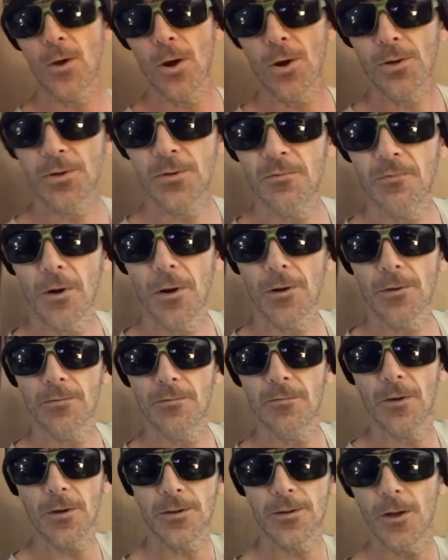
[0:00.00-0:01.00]
heart to fart,
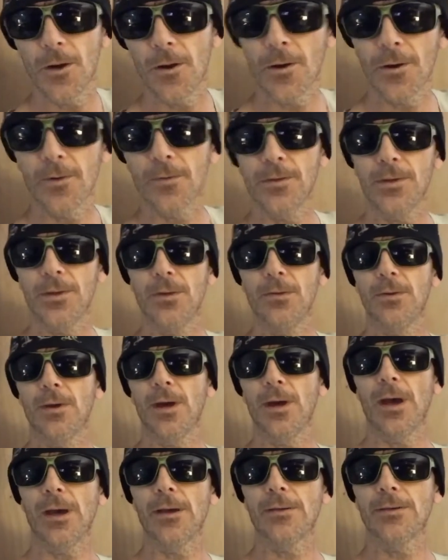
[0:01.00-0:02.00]
fart to heart with you
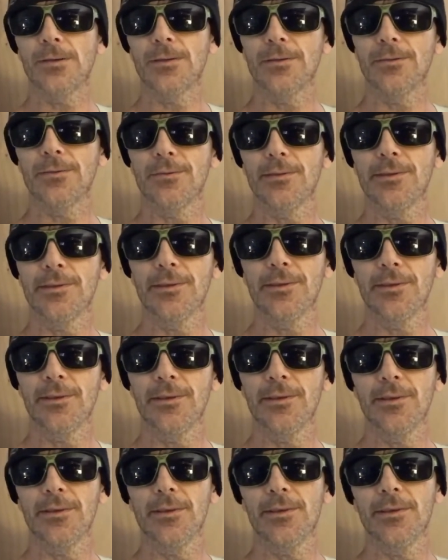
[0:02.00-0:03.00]
guys
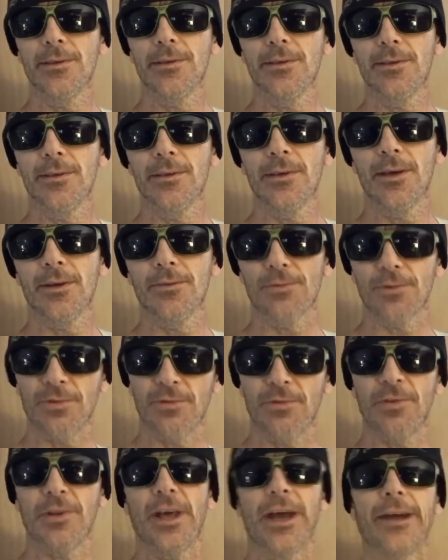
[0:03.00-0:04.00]
and
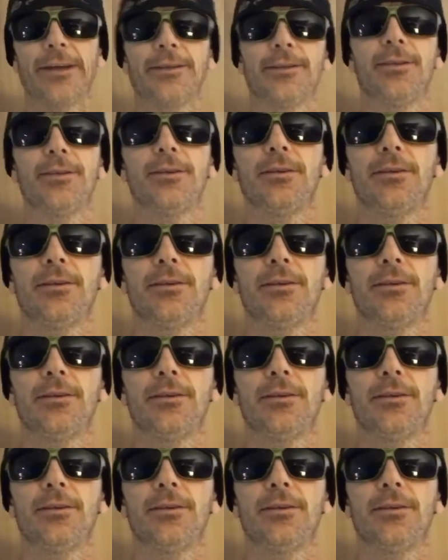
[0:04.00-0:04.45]
reflect